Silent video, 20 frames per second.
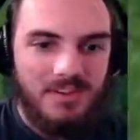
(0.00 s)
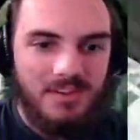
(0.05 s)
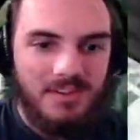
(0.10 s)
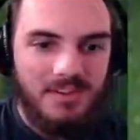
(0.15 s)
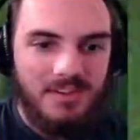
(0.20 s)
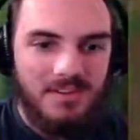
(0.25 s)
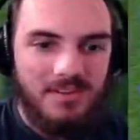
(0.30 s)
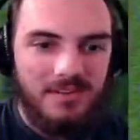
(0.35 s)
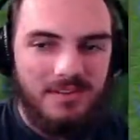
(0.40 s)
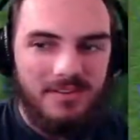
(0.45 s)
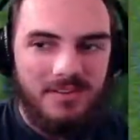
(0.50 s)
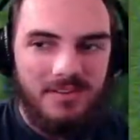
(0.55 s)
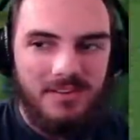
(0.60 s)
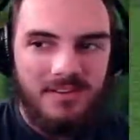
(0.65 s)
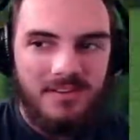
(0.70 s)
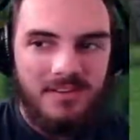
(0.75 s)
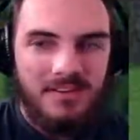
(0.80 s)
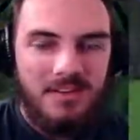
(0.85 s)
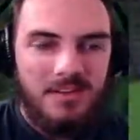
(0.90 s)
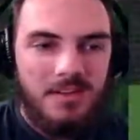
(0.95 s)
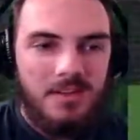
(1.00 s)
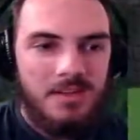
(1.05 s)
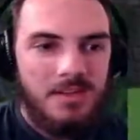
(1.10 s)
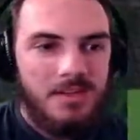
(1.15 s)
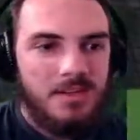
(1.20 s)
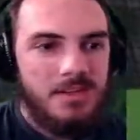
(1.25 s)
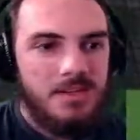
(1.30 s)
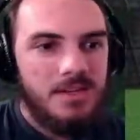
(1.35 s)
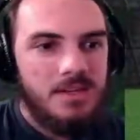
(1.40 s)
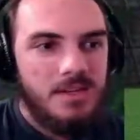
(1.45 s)
here, aren't they?
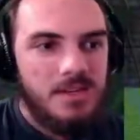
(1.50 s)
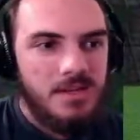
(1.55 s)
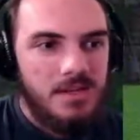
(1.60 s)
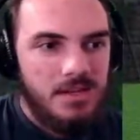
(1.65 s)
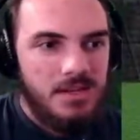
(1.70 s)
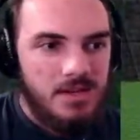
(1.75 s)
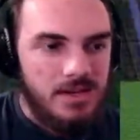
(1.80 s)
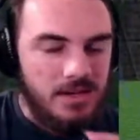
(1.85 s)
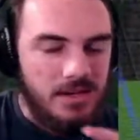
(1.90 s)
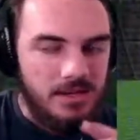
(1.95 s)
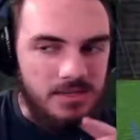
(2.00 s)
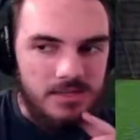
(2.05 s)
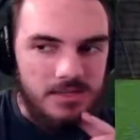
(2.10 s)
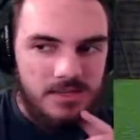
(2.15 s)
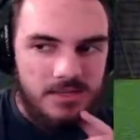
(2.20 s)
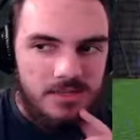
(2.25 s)
Huh.